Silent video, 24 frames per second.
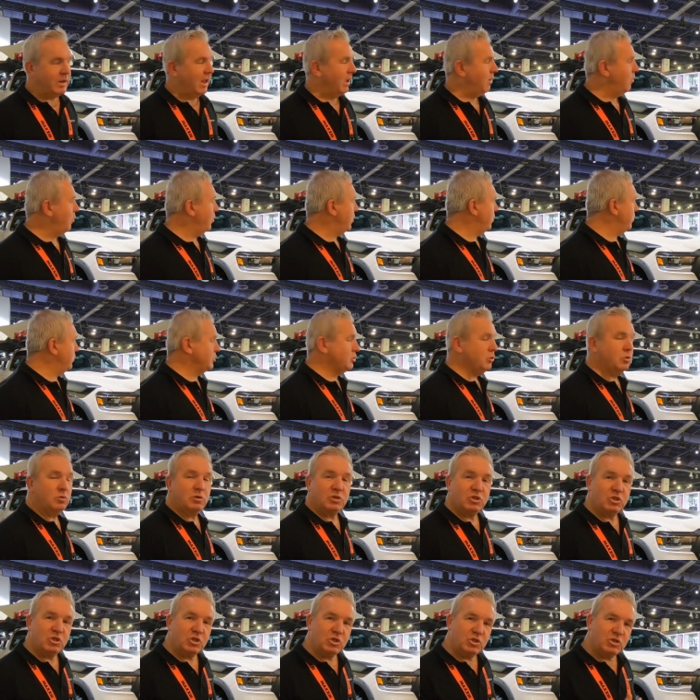Now what I want to do
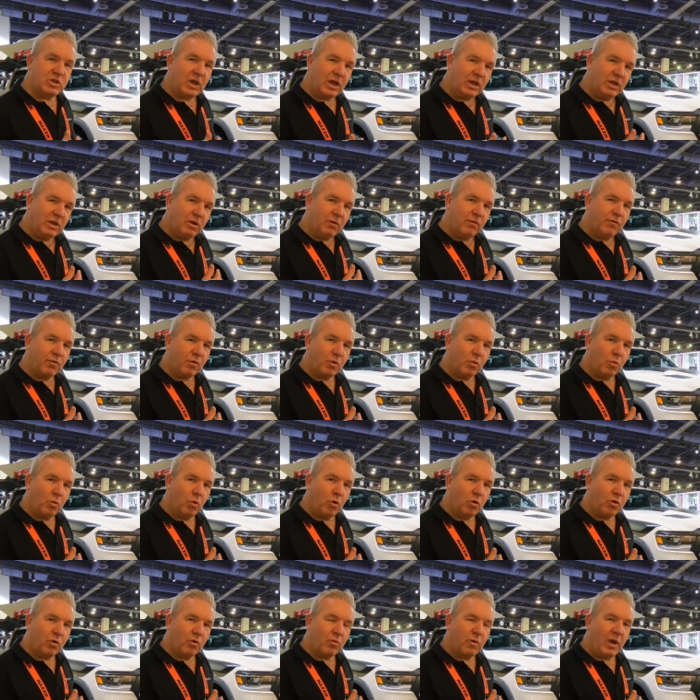is take you for a
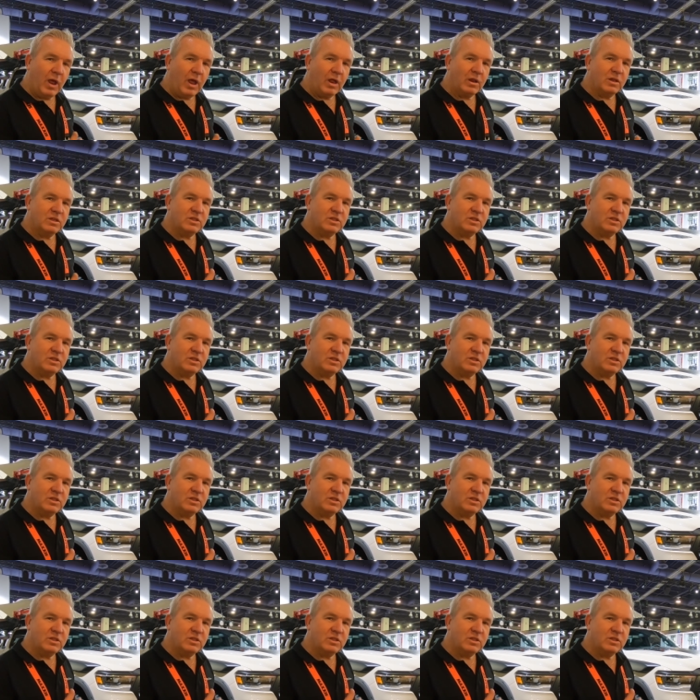walk around.